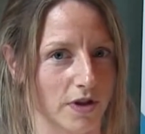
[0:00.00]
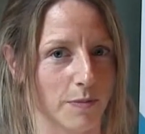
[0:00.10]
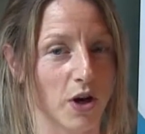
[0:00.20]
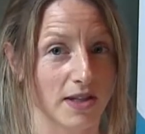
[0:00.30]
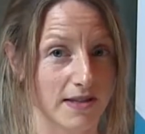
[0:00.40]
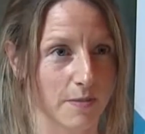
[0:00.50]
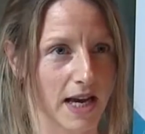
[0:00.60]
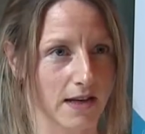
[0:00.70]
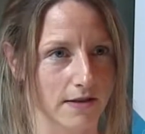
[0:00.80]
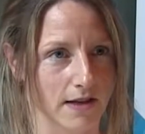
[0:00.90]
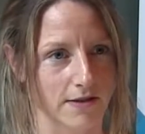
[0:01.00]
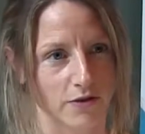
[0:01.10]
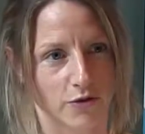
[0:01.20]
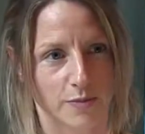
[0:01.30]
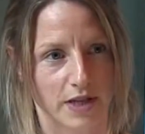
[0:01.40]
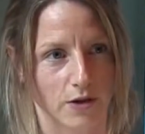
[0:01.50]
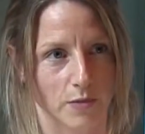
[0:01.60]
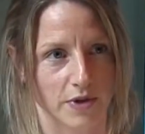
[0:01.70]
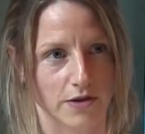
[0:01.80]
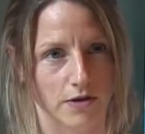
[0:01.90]
policymakers at the European
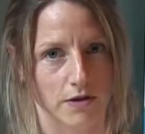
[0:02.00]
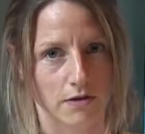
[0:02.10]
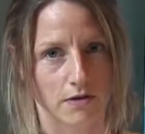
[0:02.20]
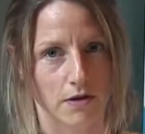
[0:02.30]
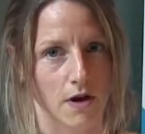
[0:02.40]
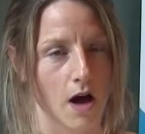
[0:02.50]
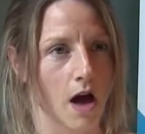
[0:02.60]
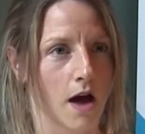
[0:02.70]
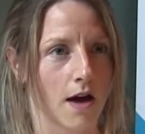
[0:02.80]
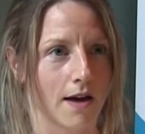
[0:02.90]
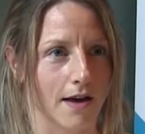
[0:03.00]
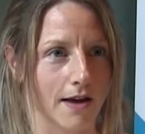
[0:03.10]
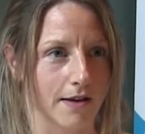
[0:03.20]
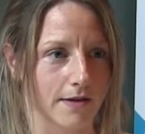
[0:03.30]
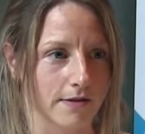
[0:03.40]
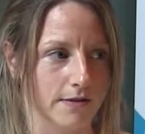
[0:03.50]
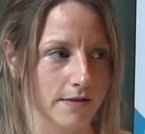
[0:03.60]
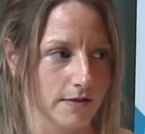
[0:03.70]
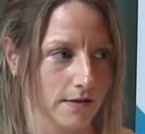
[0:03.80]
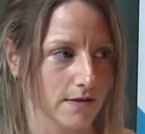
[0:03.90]
Commission, and
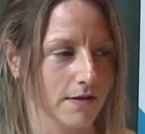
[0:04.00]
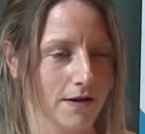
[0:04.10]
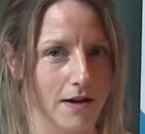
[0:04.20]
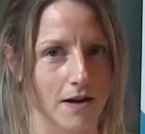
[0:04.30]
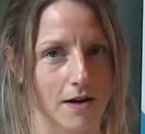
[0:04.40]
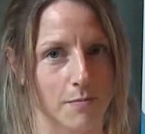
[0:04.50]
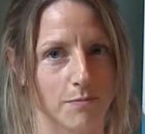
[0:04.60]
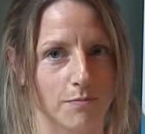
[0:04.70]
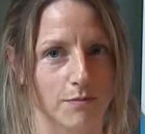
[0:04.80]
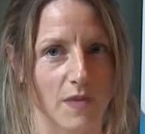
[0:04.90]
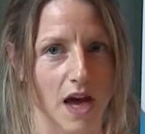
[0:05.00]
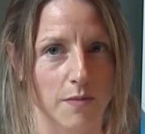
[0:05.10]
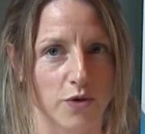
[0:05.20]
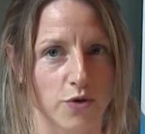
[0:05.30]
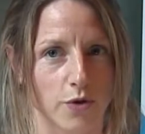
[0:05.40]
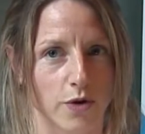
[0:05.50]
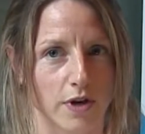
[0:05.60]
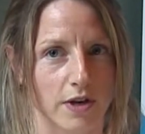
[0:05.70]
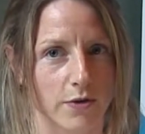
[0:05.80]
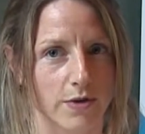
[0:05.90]
I'm sure
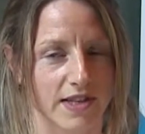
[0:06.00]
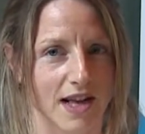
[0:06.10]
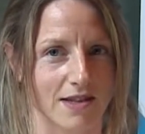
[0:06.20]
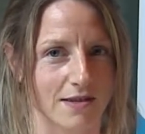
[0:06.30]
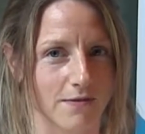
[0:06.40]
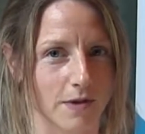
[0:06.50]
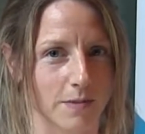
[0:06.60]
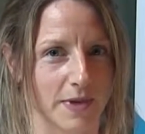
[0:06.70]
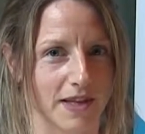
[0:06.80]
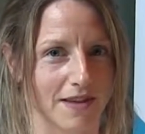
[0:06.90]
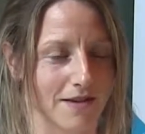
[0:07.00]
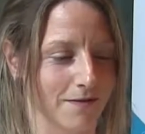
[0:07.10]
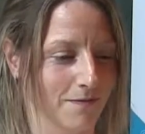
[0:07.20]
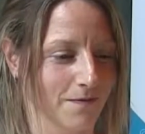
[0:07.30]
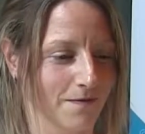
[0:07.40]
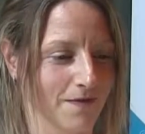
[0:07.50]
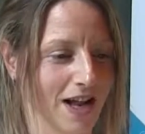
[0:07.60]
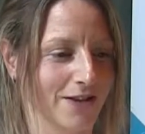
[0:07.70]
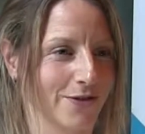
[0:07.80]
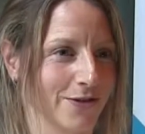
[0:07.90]
your results will be
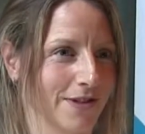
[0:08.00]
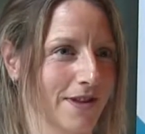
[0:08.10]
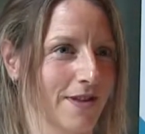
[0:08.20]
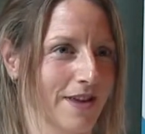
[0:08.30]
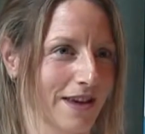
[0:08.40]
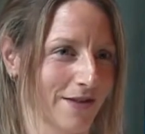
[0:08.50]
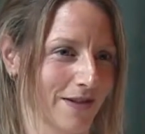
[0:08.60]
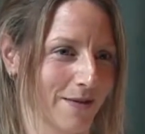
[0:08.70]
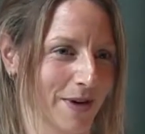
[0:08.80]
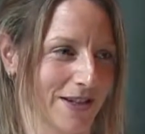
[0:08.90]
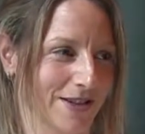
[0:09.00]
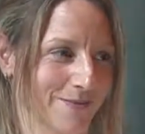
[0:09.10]
valued. Thank you very much.